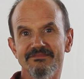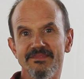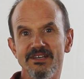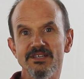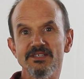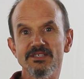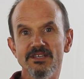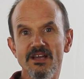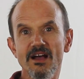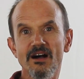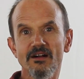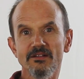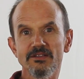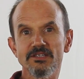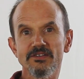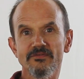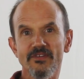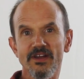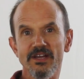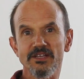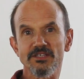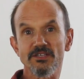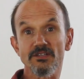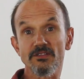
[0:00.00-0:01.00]
is
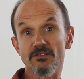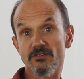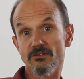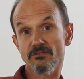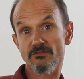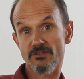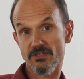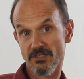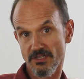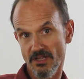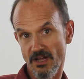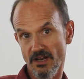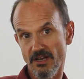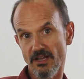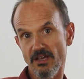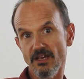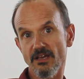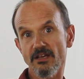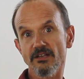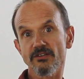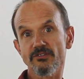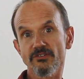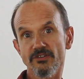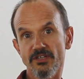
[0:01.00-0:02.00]
cultivated through
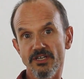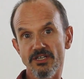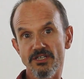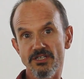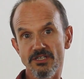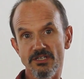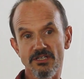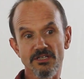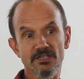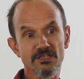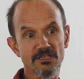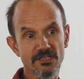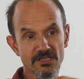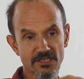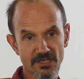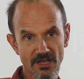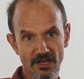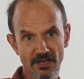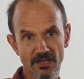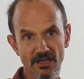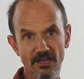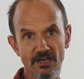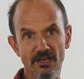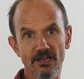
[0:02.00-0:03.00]
studying traditions,
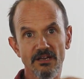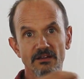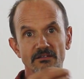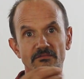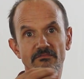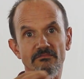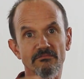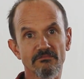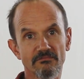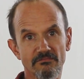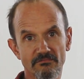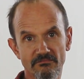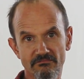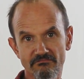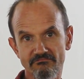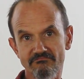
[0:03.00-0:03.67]
studying